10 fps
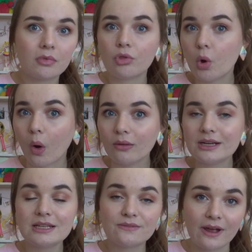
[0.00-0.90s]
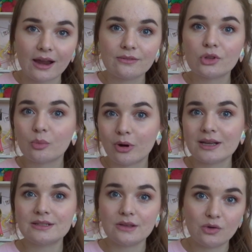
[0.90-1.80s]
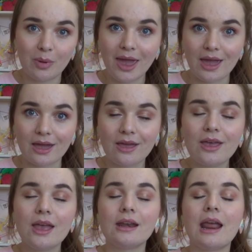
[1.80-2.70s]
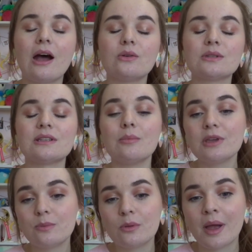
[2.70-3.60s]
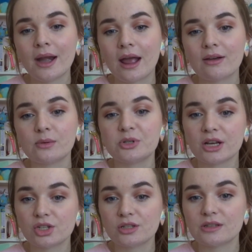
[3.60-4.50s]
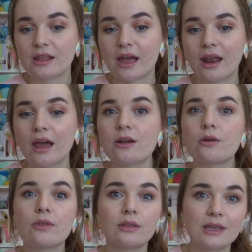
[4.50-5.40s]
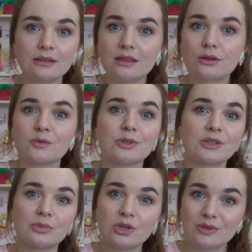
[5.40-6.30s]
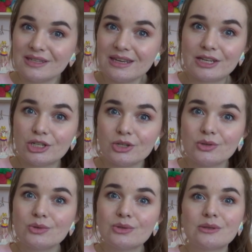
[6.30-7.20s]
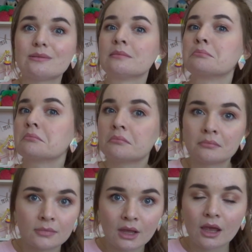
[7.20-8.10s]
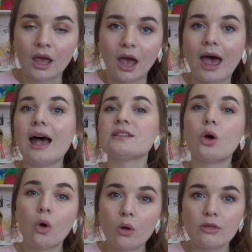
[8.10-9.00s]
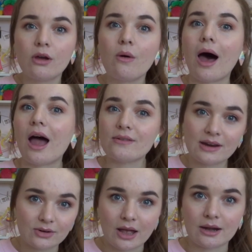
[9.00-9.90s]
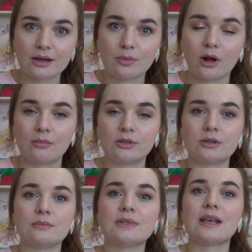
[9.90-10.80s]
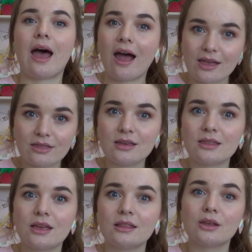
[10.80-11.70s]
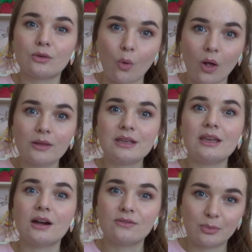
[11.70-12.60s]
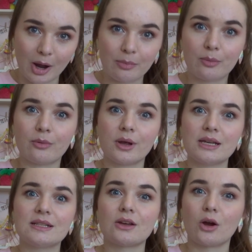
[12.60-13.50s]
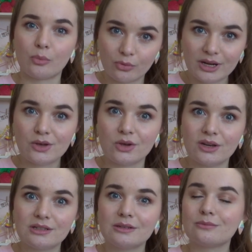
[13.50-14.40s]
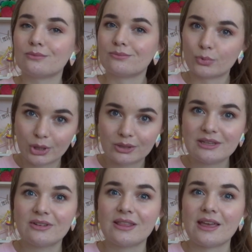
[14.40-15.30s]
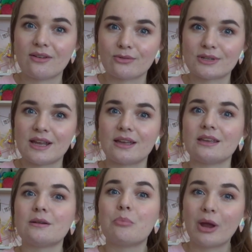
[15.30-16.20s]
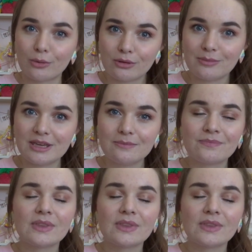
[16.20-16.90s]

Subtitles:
The quality is fine for the price that you pay. Now, some people might have objections to that. I know that lately there's been some QC issues. As a whole though, I've never had any problems. I think that the quality of the pop-up parades are pretty good. We're gonna leave it at that for a second. Bear with me.